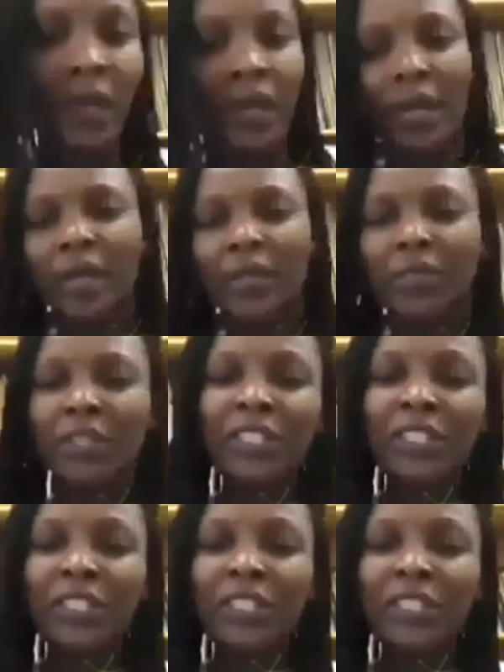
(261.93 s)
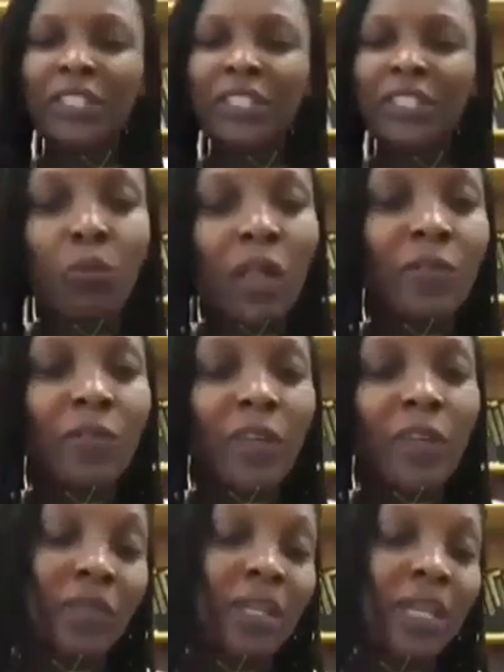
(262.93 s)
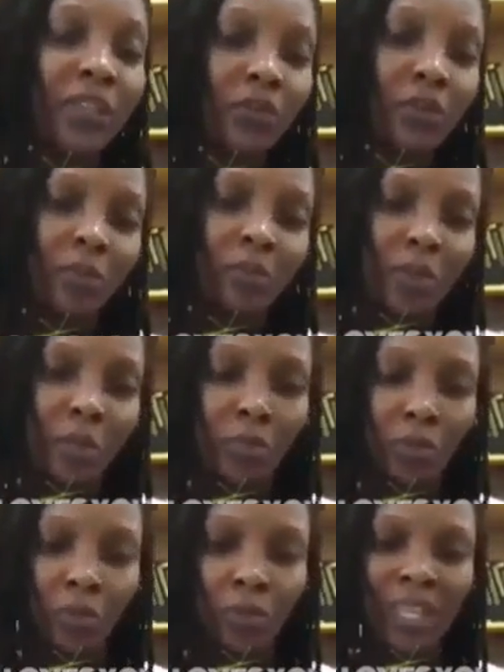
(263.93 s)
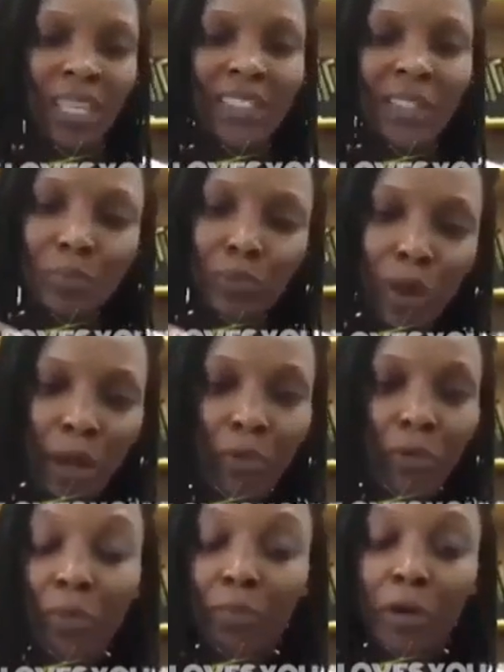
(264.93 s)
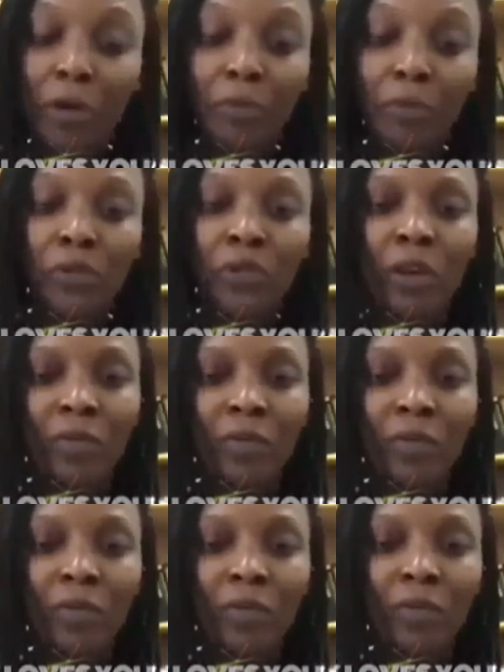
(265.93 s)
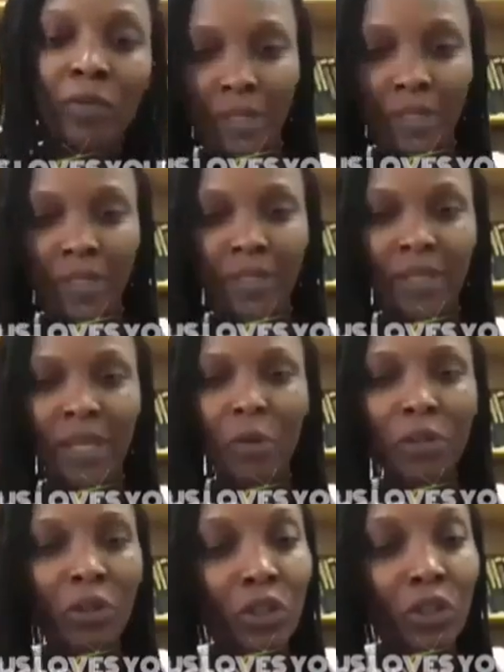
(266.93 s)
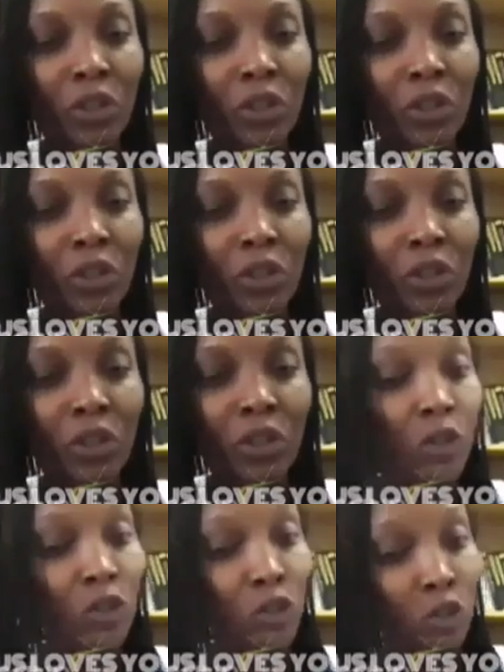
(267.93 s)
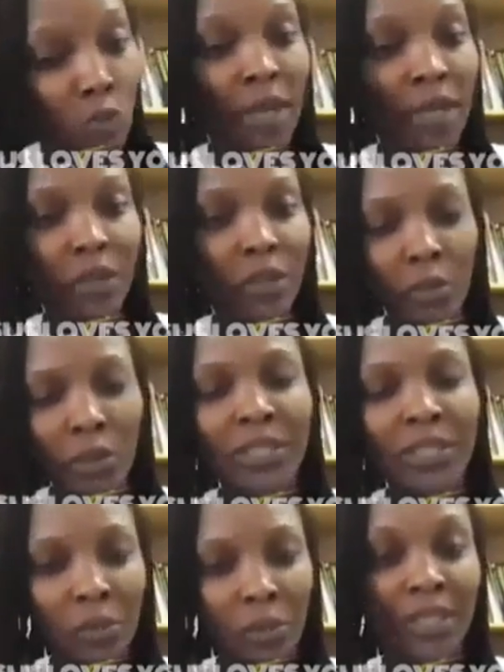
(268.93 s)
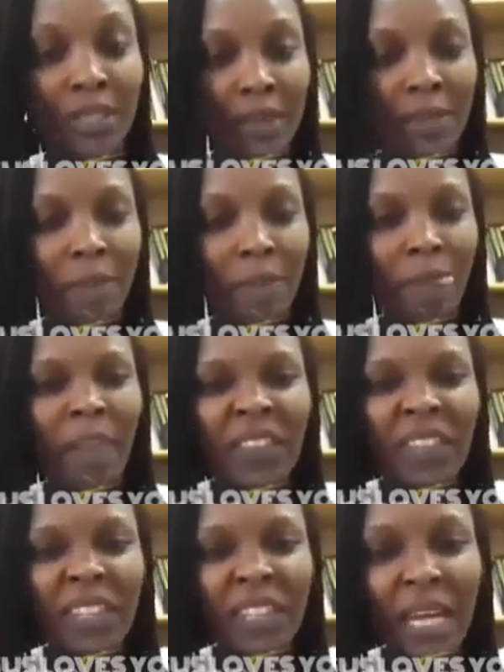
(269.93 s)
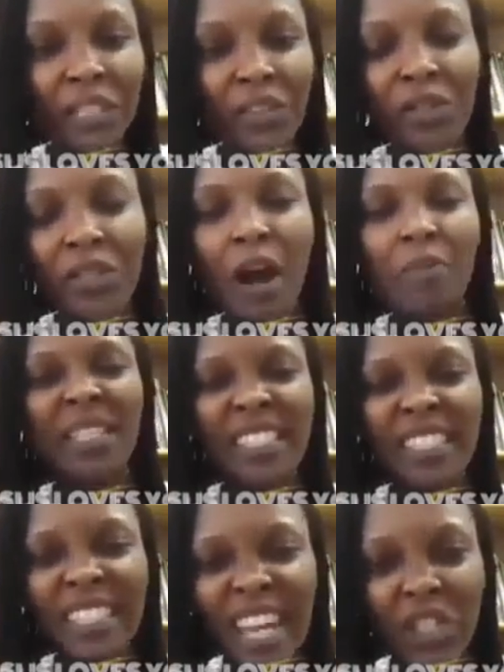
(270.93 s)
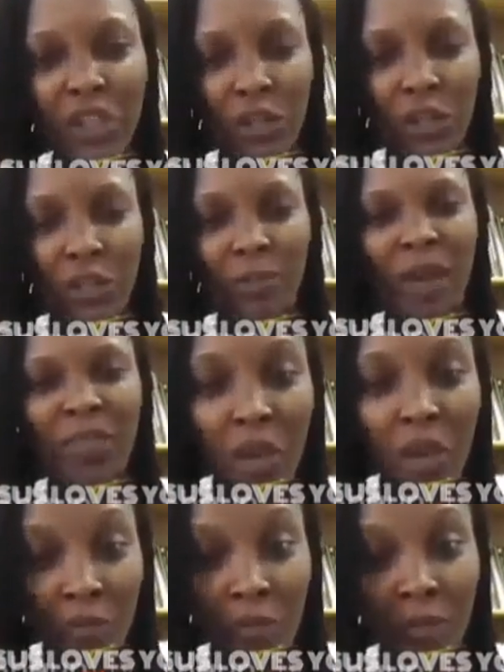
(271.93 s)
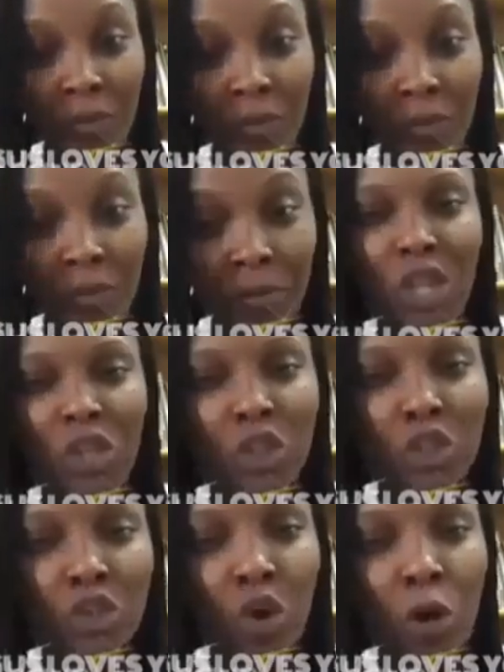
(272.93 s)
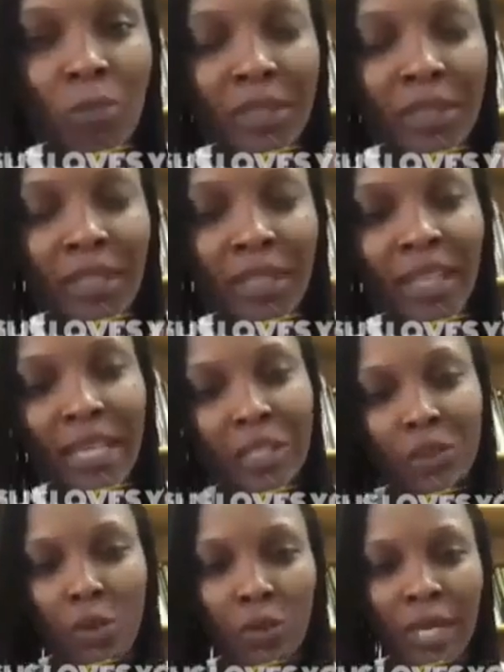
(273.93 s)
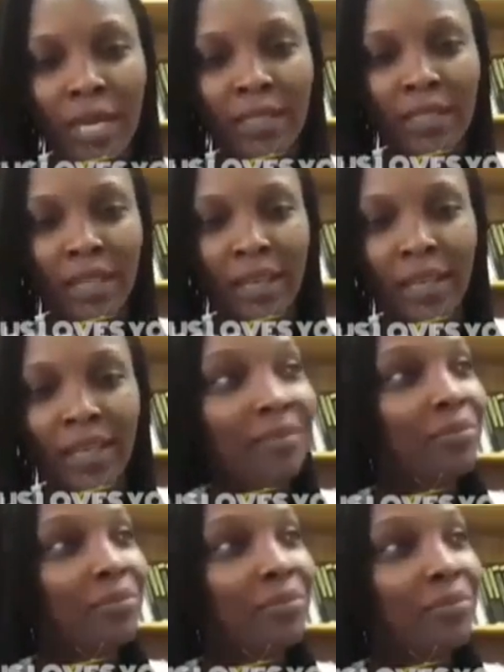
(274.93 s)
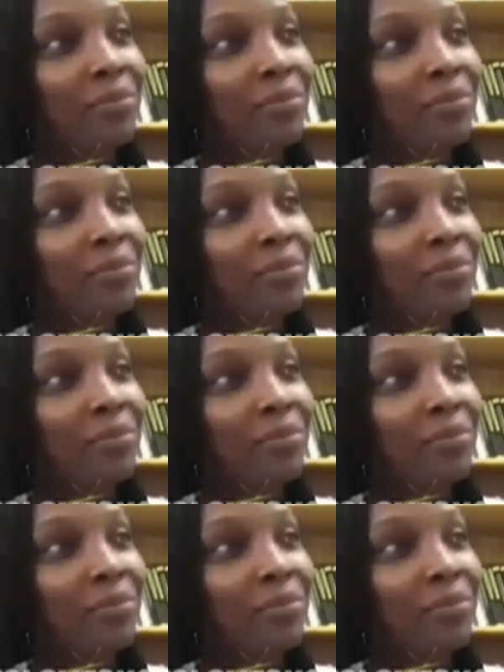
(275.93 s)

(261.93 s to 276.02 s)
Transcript: the security and welfare of the Nigerian people is the primary purpose of the government. But on the 20th of October, 2020, the Nigerian army, sanctioned by the government, stormed the Lekki toll gate in